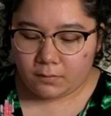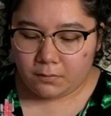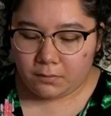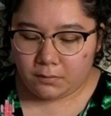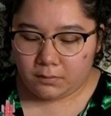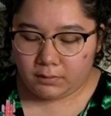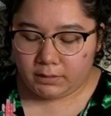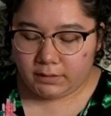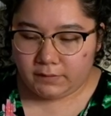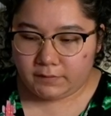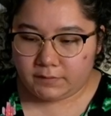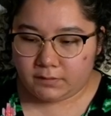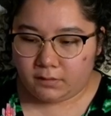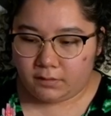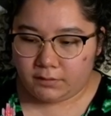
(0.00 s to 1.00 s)
Or
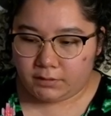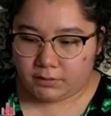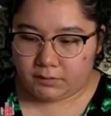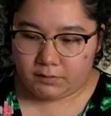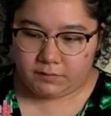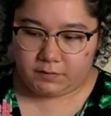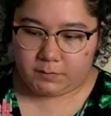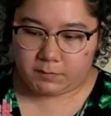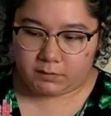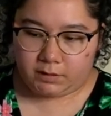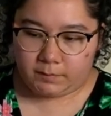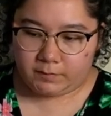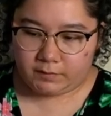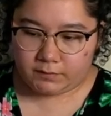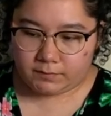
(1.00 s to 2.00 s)
it's to all the current
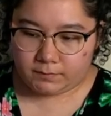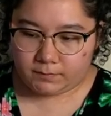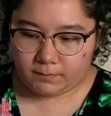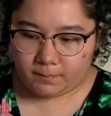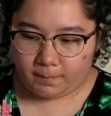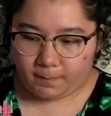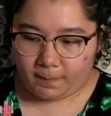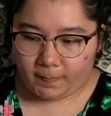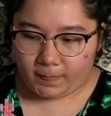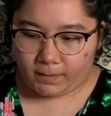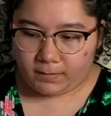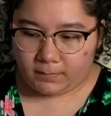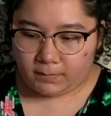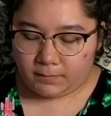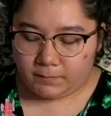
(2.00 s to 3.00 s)
subscribers,
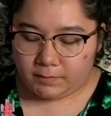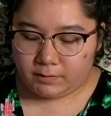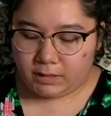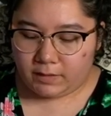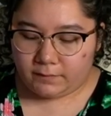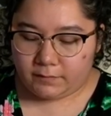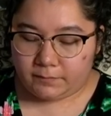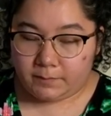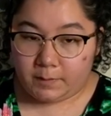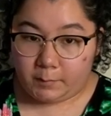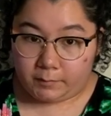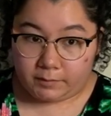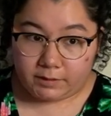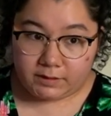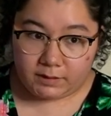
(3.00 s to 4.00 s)
if we don't have enough
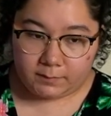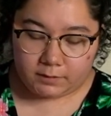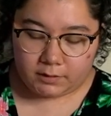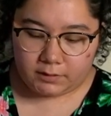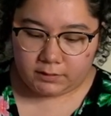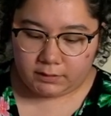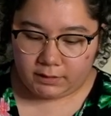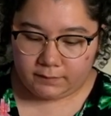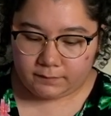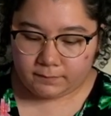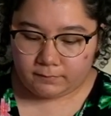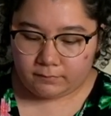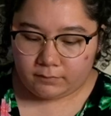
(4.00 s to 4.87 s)
people redeemed during the live.